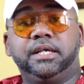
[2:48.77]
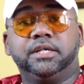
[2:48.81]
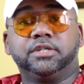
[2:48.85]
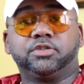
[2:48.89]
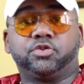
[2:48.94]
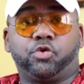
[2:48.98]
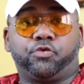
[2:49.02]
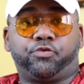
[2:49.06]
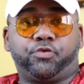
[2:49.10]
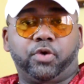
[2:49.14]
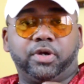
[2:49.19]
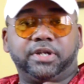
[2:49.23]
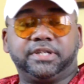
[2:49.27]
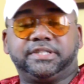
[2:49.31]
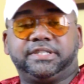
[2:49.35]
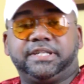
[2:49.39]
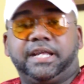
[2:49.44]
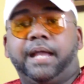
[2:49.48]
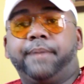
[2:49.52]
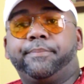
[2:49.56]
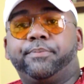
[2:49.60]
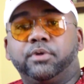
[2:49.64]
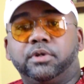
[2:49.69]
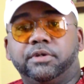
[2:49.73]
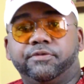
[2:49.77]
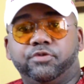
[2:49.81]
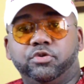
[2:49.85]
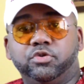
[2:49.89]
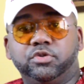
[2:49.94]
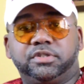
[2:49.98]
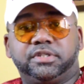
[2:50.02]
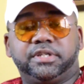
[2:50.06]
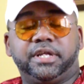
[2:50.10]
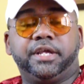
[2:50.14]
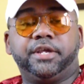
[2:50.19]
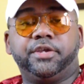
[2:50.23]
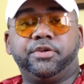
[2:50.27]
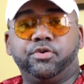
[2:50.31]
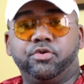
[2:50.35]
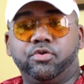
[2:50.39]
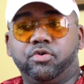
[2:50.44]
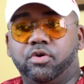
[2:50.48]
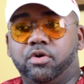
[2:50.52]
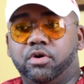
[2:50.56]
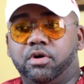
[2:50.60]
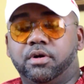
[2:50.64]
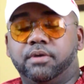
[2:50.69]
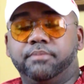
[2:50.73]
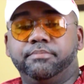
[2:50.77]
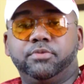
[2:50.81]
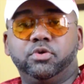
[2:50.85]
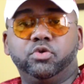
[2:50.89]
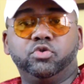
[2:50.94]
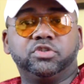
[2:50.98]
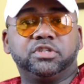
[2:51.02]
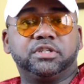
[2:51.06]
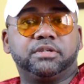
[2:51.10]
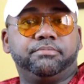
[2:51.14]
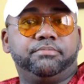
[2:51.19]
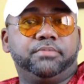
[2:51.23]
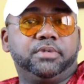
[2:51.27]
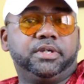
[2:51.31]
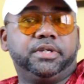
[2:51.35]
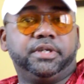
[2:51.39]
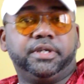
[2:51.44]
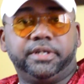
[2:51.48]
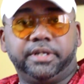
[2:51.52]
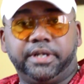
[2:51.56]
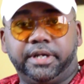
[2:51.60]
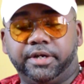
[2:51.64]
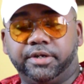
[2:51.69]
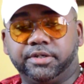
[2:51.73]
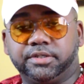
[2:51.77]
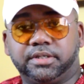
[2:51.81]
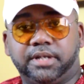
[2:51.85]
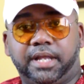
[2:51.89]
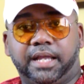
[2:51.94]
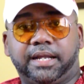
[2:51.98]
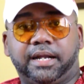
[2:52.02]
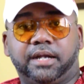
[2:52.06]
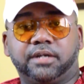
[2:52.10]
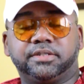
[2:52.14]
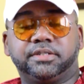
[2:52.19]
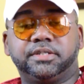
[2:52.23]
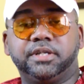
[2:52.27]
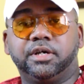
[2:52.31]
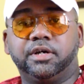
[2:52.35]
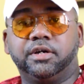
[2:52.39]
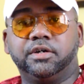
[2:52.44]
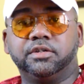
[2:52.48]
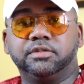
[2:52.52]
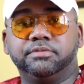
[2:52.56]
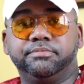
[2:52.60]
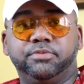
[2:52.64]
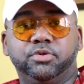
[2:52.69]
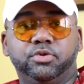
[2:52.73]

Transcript: So for example, if you say you're music millionaires like ourselves,